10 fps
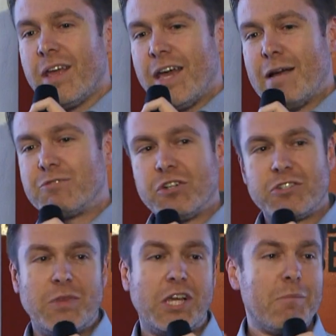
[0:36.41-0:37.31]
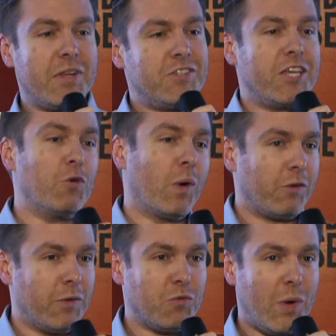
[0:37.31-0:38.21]
and I'm sure some of the companies that you
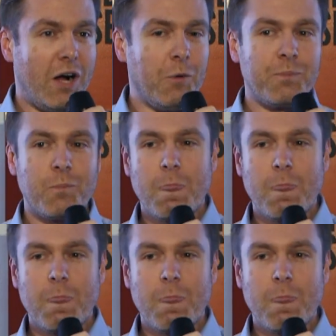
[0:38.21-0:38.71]
work with as well.